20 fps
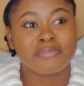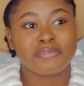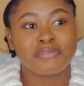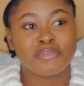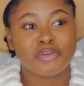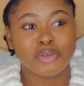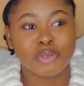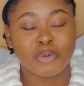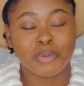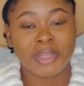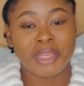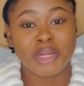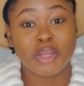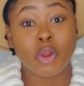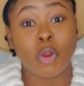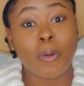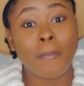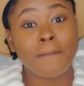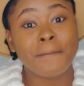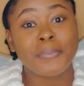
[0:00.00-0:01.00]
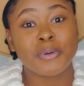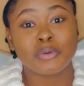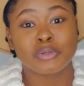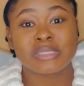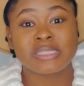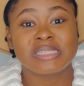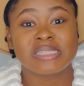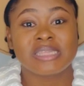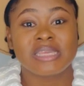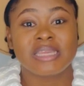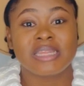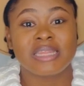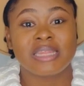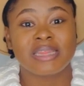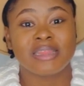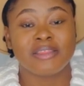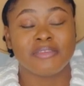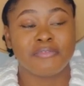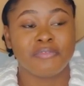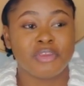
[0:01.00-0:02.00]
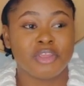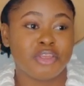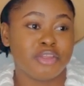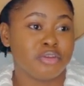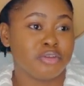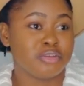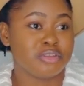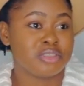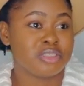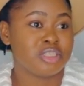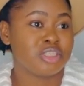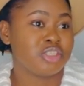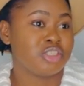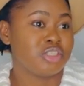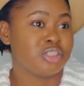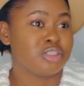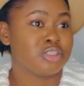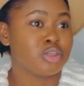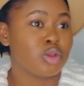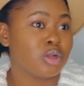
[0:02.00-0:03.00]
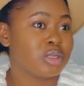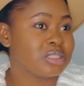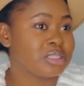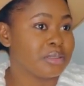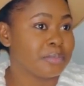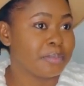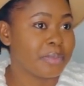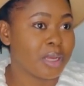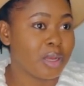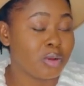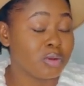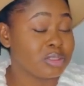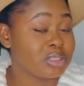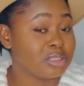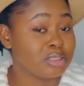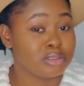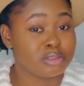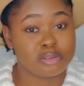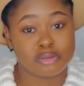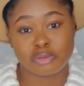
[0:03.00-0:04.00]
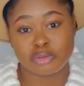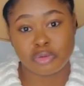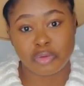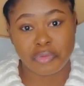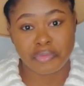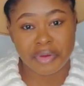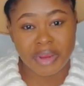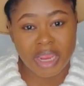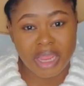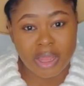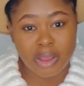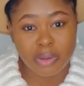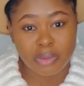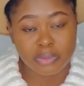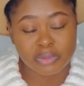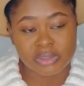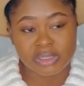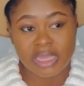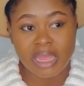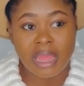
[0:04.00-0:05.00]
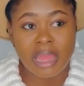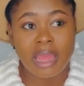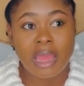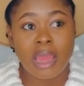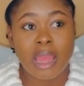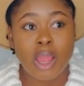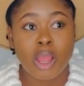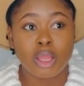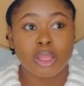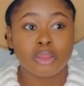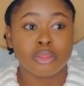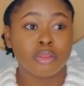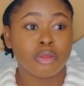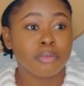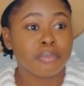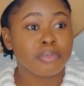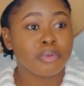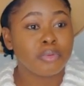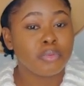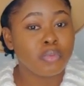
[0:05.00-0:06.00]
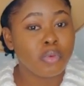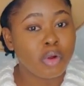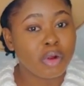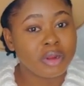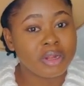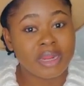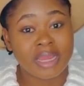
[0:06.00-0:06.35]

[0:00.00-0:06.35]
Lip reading: following or posting the videos she talked about, the tutorials, number one,